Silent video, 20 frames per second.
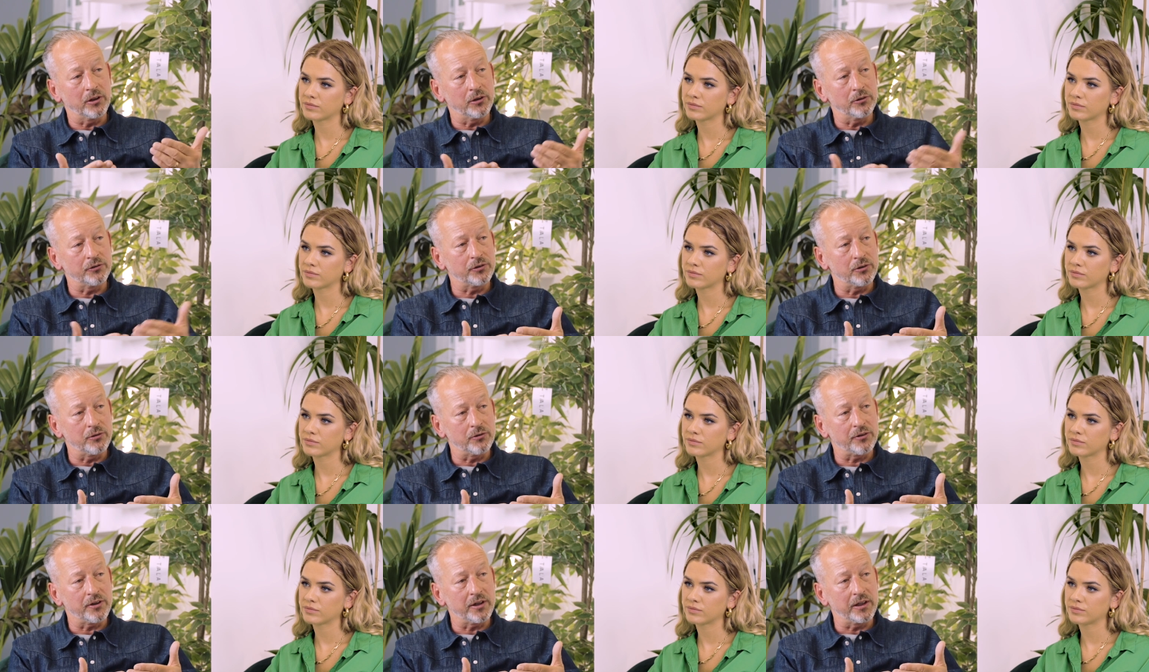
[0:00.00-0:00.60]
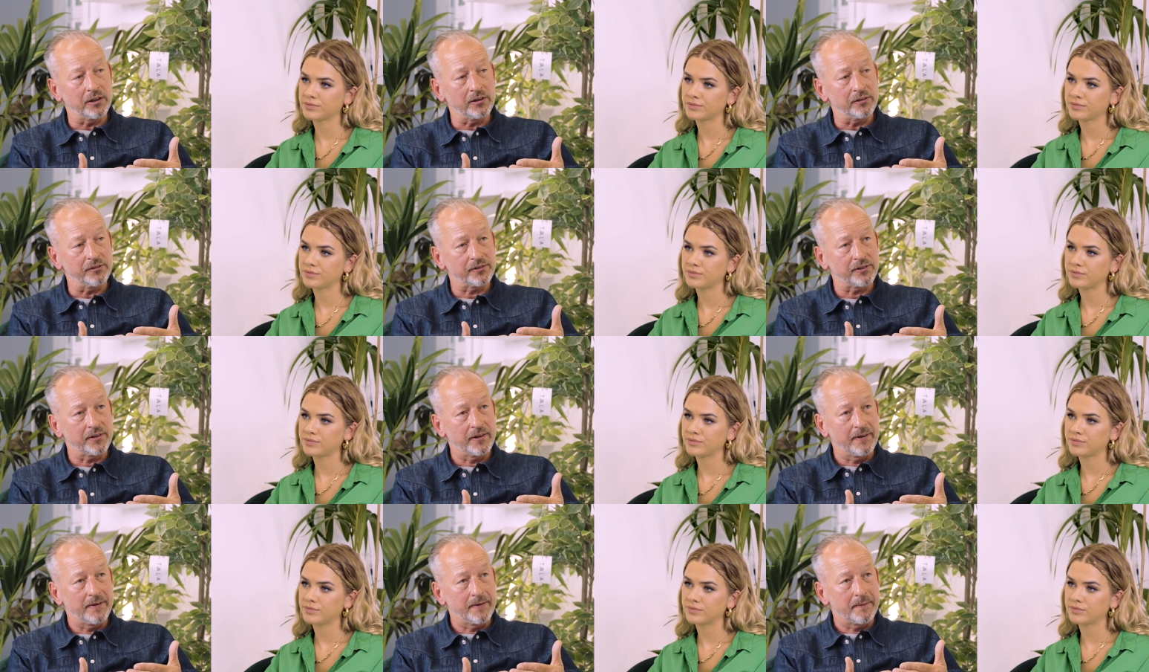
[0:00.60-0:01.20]
Speaker 1: those two
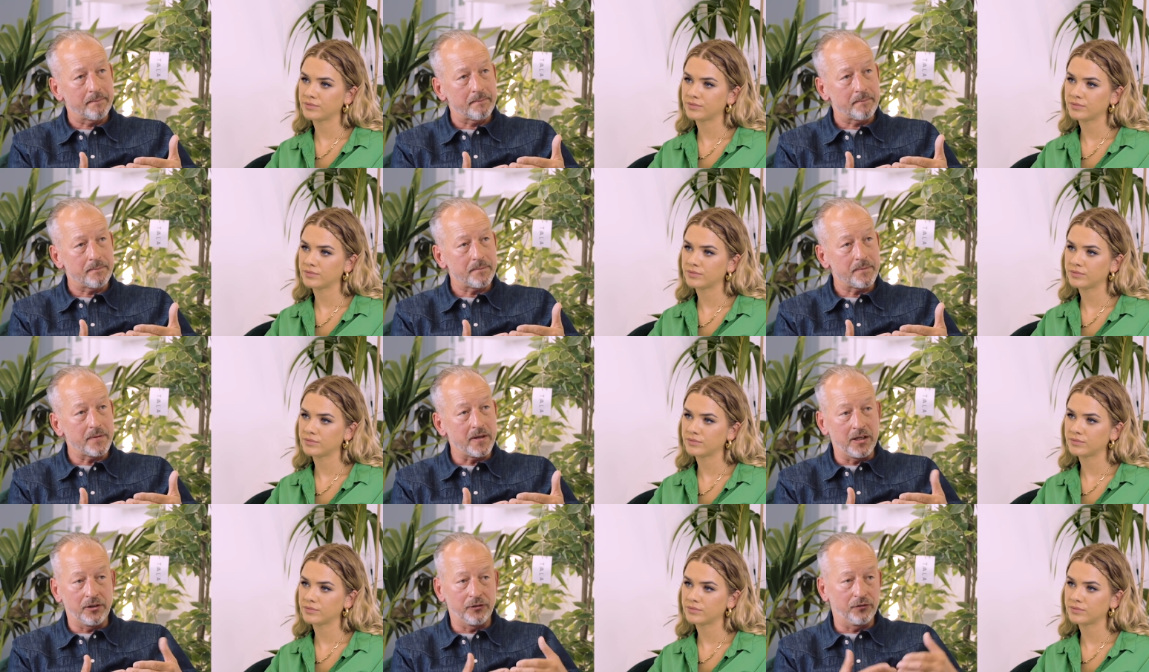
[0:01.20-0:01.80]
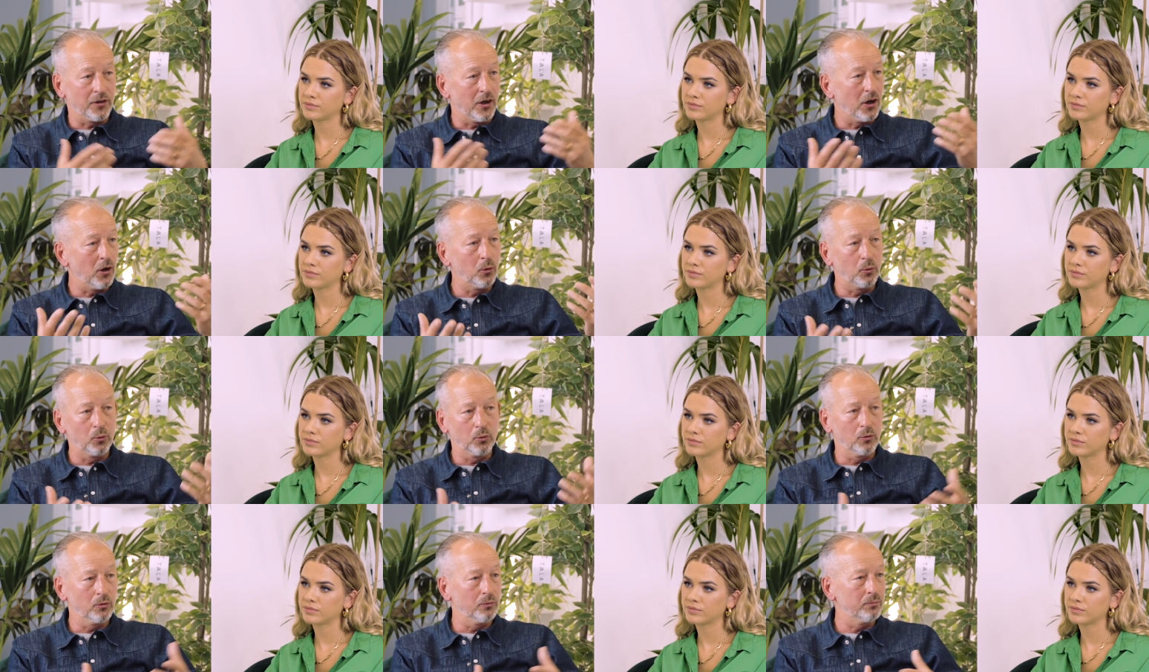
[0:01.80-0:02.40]
things is the
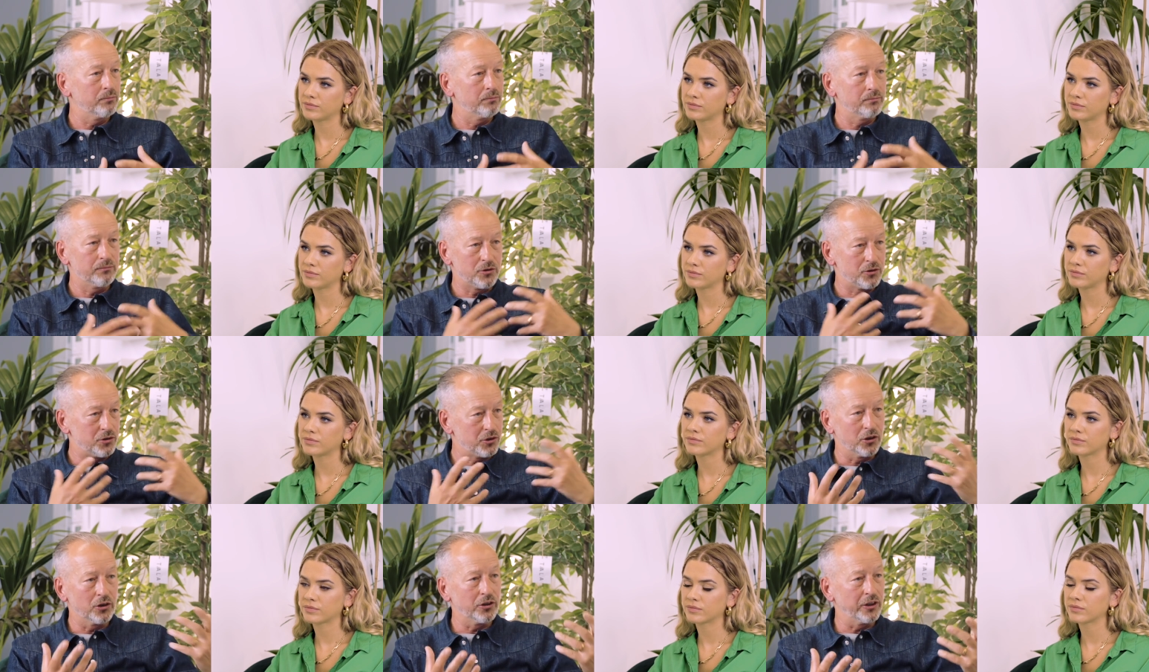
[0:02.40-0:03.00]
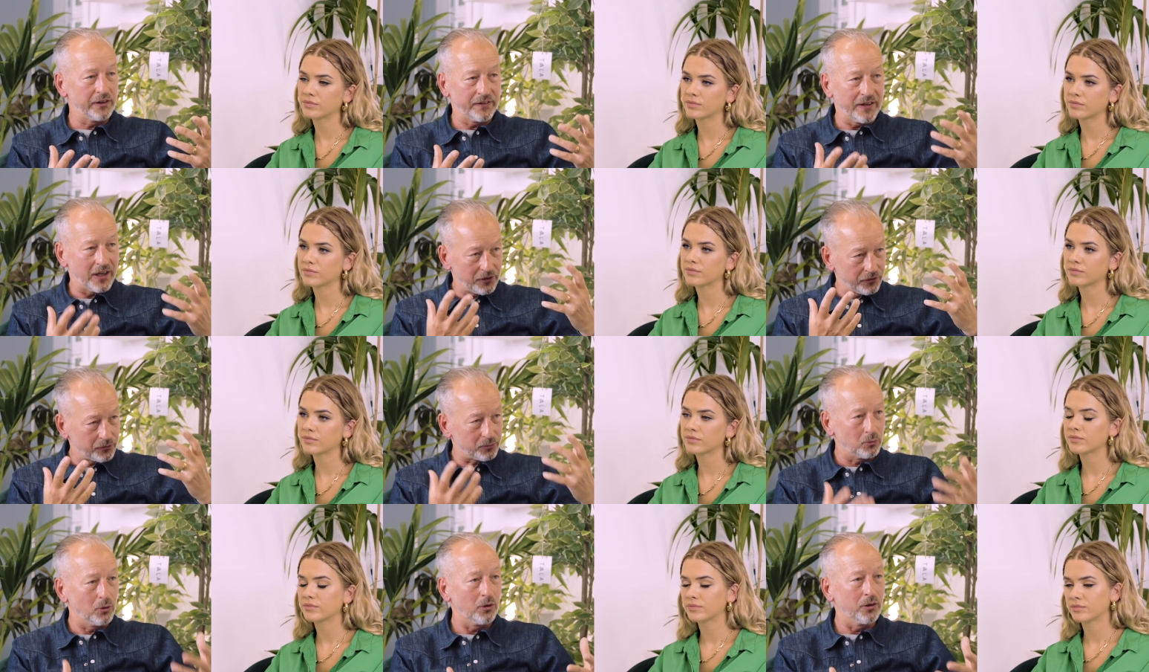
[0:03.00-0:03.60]
whole journey.
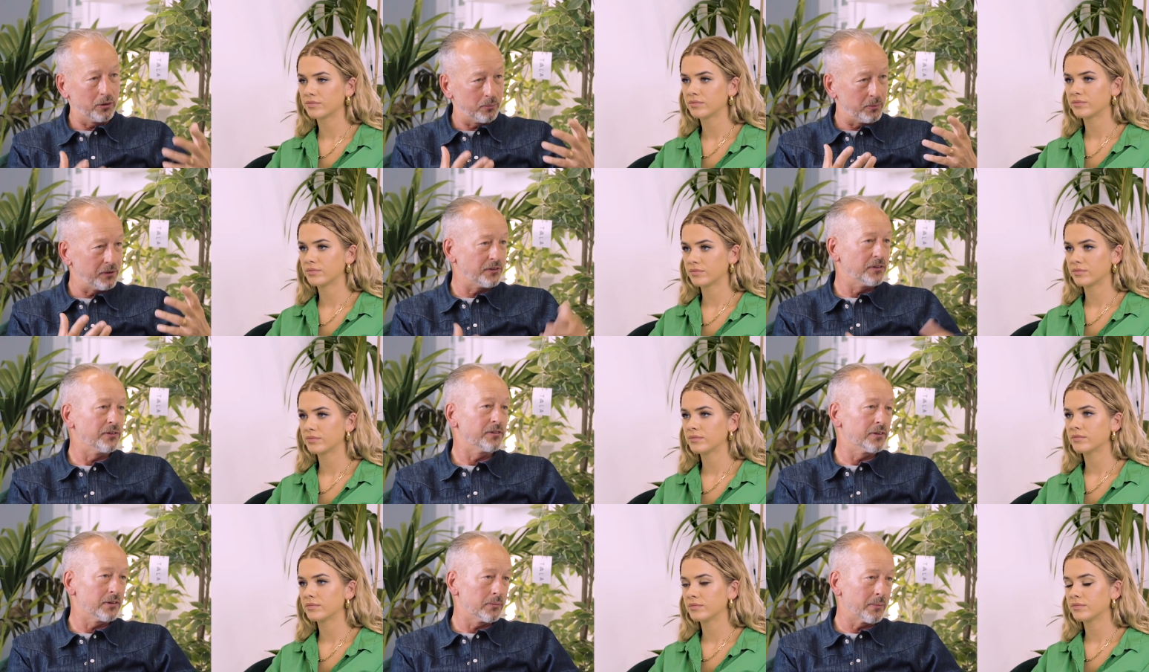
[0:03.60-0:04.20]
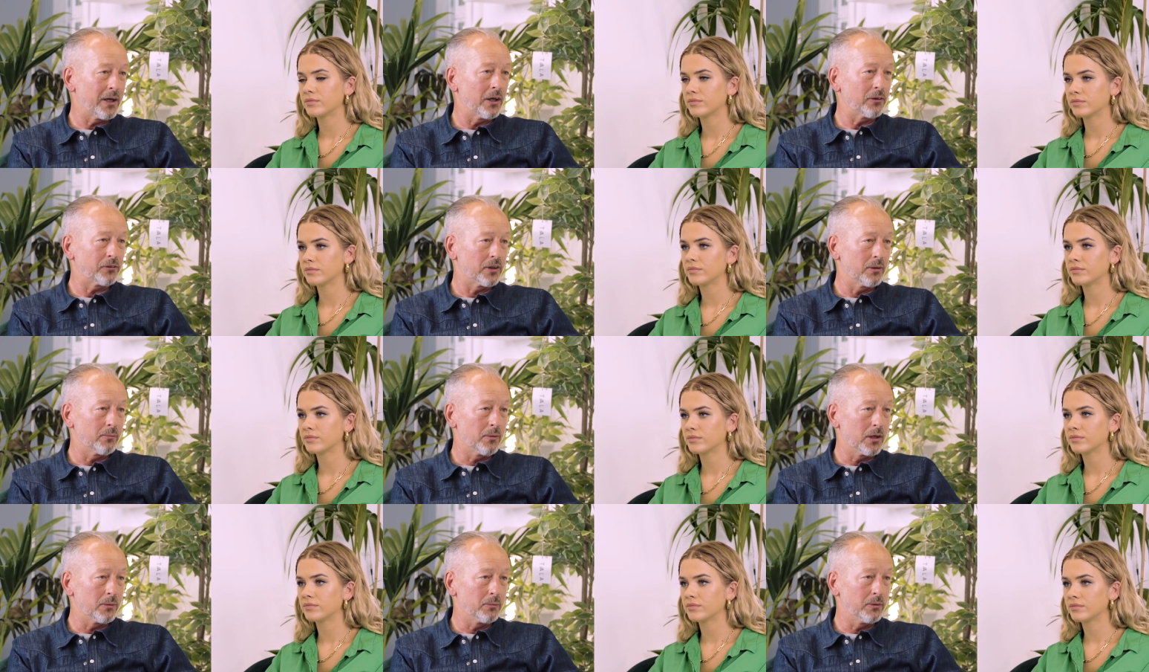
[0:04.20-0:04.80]
That's what the business is about at
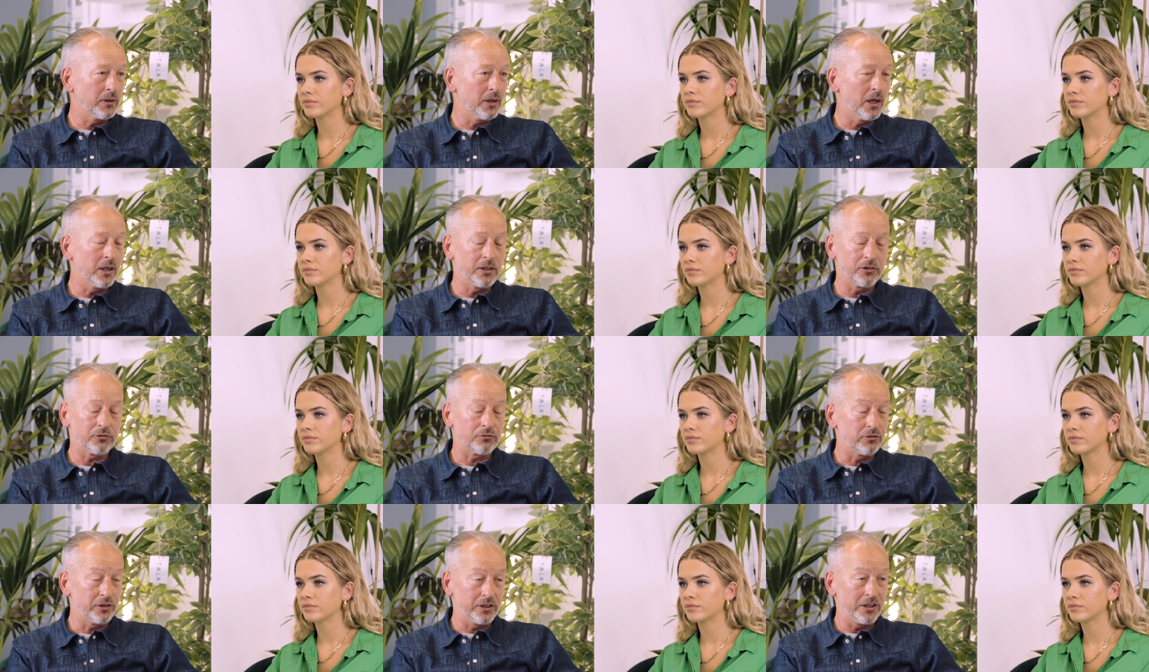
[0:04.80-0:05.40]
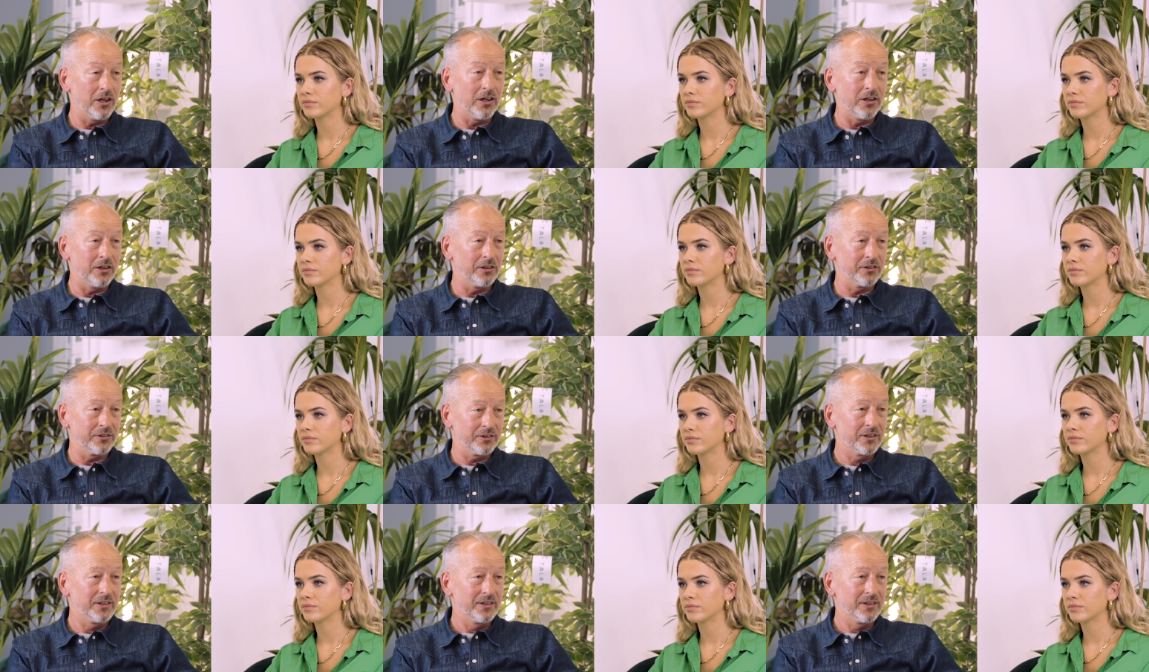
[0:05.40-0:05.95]
the moment. And it's really hard.